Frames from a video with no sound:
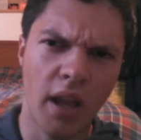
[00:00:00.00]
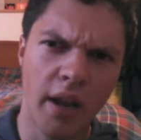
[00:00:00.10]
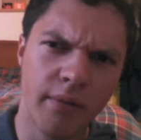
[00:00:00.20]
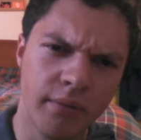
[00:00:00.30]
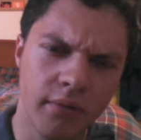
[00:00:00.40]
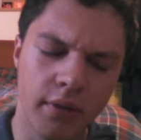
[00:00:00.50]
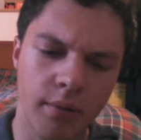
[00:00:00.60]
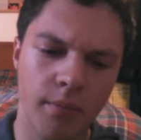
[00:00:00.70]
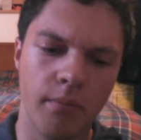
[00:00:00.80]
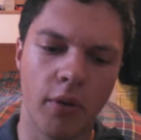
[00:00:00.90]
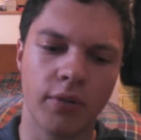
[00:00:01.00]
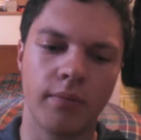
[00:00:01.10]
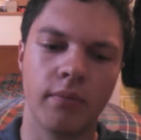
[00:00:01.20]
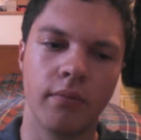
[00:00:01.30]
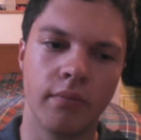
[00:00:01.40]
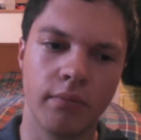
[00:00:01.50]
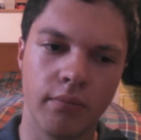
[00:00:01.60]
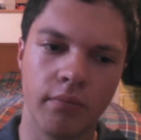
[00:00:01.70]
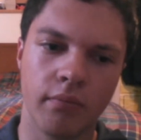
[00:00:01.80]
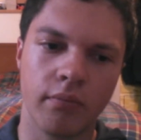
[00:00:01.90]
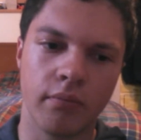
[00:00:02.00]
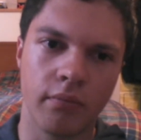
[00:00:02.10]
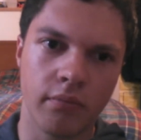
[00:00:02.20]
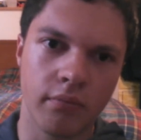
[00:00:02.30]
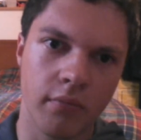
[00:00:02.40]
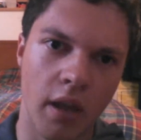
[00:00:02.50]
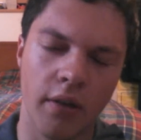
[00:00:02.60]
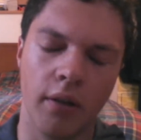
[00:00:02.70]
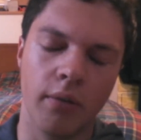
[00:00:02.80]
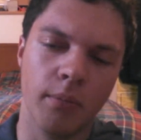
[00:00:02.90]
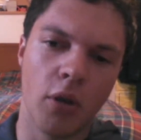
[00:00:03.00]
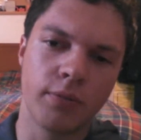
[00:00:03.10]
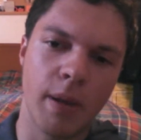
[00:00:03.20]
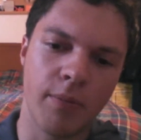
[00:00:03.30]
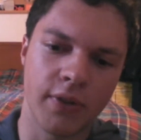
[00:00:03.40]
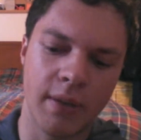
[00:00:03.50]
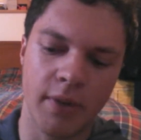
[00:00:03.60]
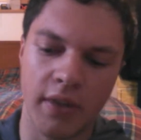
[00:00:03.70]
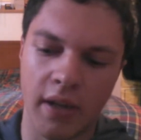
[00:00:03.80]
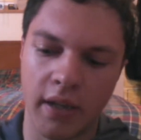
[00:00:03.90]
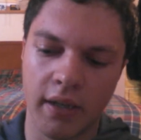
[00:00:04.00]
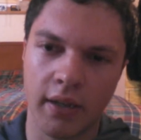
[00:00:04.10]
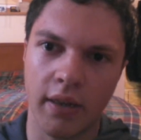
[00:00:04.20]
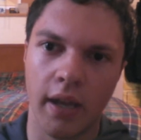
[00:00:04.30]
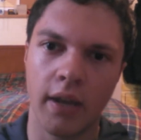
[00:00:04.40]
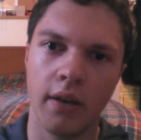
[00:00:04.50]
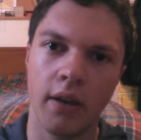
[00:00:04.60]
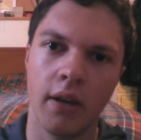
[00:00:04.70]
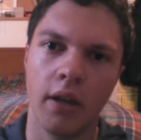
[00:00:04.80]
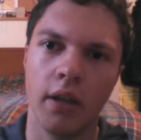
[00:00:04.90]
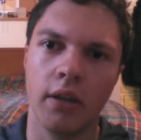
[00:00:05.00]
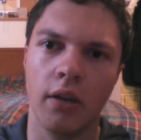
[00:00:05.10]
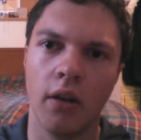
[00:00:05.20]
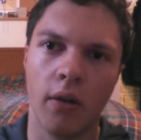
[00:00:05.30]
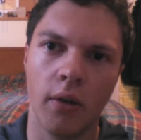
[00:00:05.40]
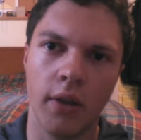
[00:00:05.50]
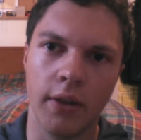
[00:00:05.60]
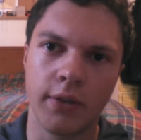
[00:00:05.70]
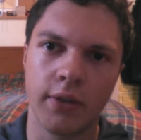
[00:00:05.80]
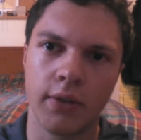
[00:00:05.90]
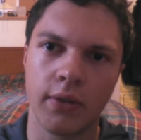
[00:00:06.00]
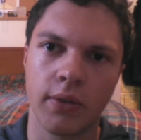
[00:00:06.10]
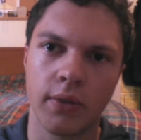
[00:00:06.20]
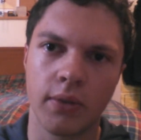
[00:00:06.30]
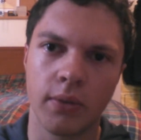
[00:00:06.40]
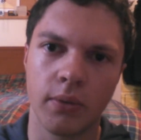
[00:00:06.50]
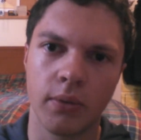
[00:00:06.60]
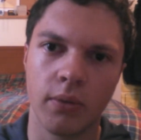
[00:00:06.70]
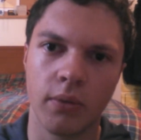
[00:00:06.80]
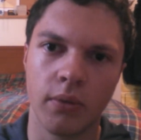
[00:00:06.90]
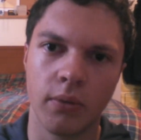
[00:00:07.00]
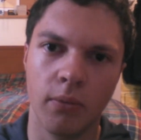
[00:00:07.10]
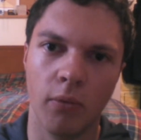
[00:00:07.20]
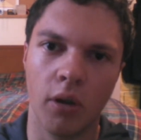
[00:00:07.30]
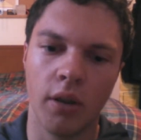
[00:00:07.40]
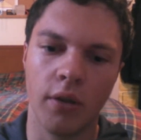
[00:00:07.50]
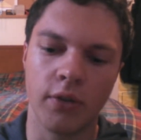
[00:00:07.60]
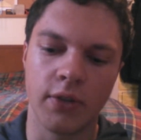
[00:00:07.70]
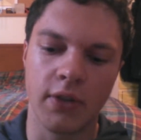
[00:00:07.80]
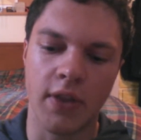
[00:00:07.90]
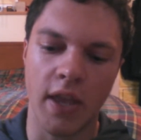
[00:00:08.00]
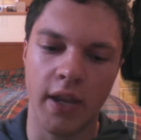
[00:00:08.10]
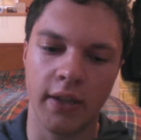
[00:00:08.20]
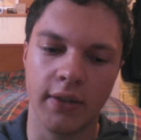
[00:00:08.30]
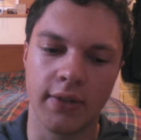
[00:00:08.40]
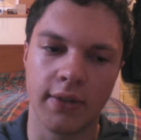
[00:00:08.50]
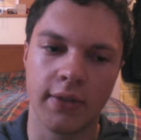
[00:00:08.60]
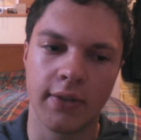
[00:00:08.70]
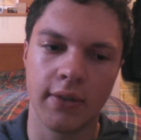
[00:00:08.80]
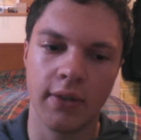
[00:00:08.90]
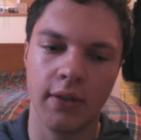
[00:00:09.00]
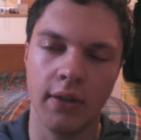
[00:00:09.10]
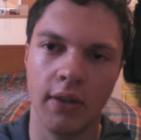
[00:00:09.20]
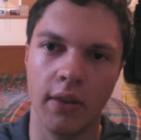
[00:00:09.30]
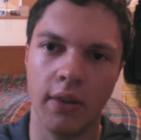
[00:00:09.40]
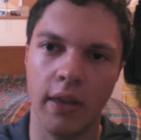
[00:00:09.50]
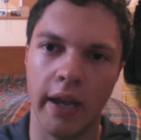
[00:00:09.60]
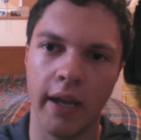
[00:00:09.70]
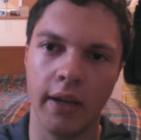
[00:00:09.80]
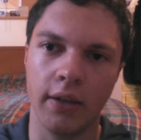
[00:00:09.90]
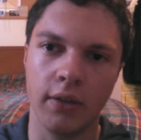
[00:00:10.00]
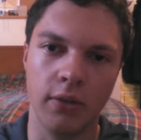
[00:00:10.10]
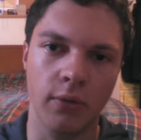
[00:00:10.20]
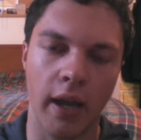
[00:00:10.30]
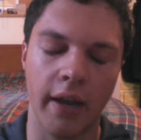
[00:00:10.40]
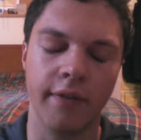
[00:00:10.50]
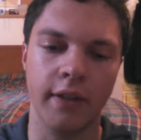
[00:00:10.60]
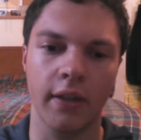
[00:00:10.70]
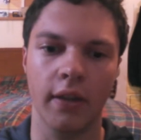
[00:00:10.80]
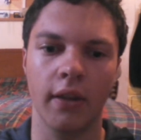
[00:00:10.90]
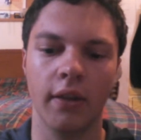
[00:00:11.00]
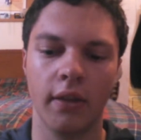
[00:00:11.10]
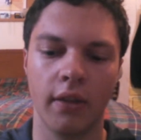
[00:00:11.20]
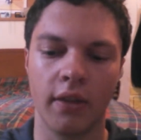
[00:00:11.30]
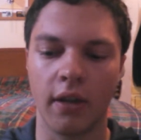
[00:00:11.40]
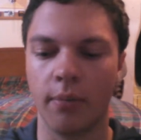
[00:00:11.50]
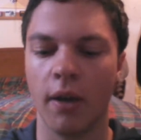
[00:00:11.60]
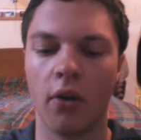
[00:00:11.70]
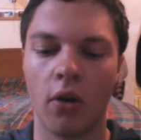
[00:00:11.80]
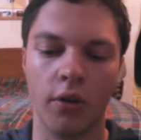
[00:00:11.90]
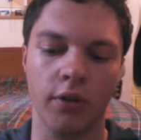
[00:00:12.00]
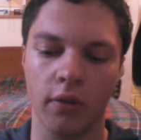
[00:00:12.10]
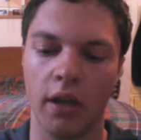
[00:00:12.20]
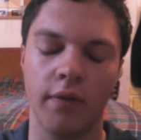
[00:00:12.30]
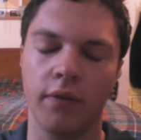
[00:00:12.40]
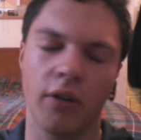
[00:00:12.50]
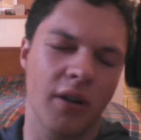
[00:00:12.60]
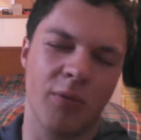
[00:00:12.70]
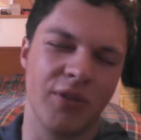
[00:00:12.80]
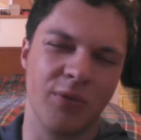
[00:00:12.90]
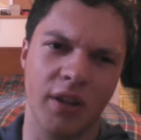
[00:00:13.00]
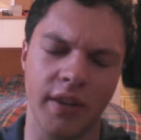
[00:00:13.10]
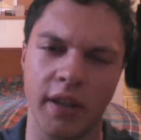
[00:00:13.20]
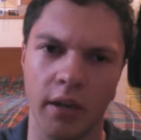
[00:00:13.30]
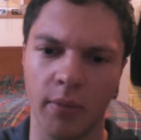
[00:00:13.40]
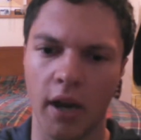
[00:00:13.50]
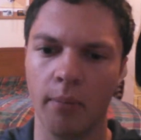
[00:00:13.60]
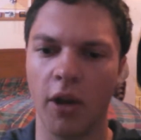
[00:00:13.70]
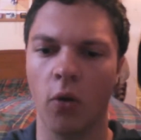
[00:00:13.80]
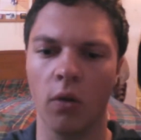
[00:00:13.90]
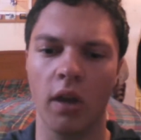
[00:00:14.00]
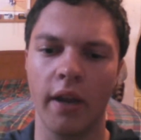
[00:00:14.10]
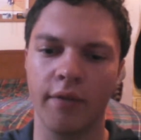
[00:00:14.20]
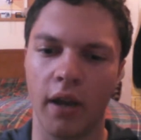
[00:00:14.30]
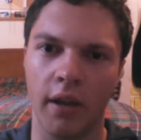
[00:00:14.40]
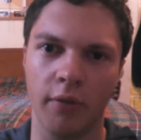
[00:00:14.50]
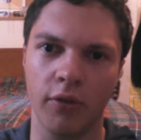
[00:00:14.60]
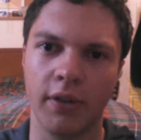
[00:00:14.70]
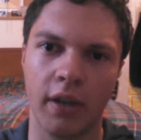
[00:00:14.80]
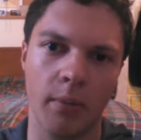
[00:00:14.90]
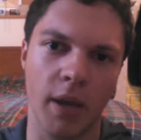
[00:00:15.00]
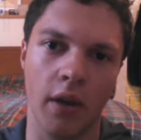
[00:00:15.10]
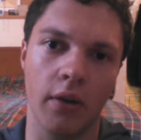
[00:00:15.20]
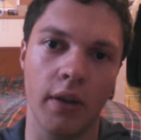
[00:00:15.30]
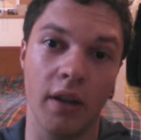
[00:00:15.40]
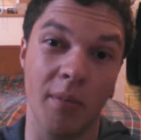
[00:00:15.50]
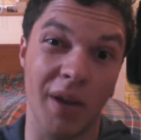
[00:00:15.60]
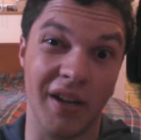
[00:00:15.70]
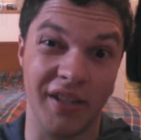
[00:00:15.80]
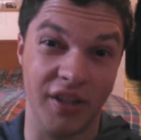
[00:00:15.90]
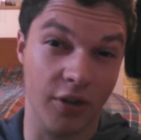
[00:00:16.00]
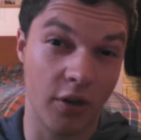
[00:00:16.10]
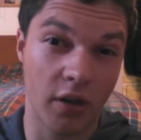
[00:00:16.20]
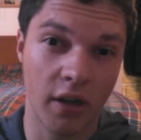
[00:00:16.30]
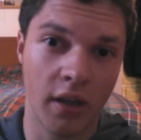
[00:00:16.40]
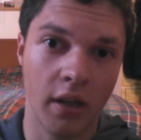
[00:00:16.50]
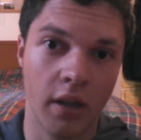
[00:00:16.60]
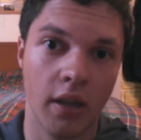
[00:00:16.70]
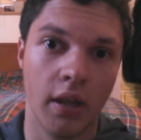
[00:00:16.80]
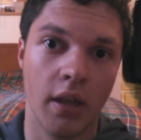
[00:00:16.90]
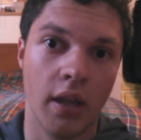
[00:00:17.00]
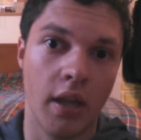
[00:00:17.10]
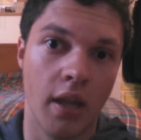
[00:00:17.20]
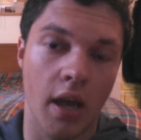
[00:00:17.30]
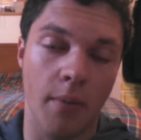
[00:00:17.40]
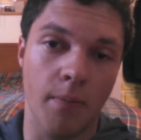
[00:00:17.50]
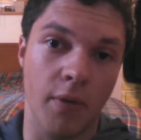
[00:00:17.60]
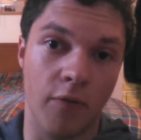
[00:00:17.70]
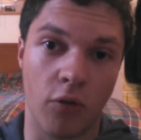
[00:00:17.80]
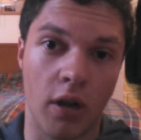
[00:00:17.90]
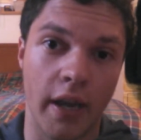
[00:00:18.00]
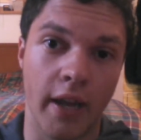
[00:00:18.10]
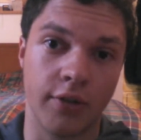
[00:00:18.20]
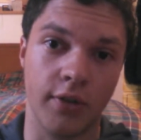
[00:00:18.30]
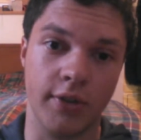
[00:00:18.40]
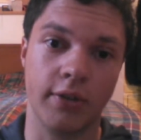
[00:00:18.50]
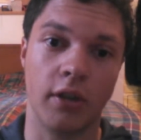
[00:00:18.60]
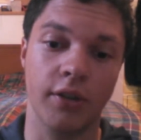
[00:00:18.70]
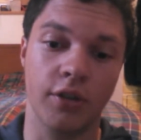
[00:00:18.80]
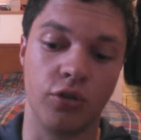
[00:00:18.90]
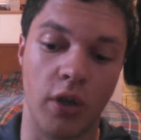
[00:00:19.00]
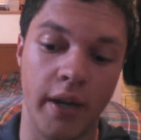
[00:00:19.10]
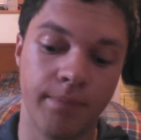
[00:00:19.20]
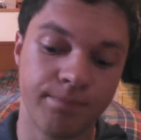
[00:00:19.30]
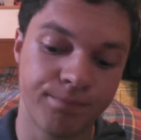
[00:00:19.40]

And most, I don't know, most people seem to think that, you know, it's one of those things that you have to think about all your life. No, I wasn't really thinking about it my whole life. I was thinking about it about a year before I actually started to train,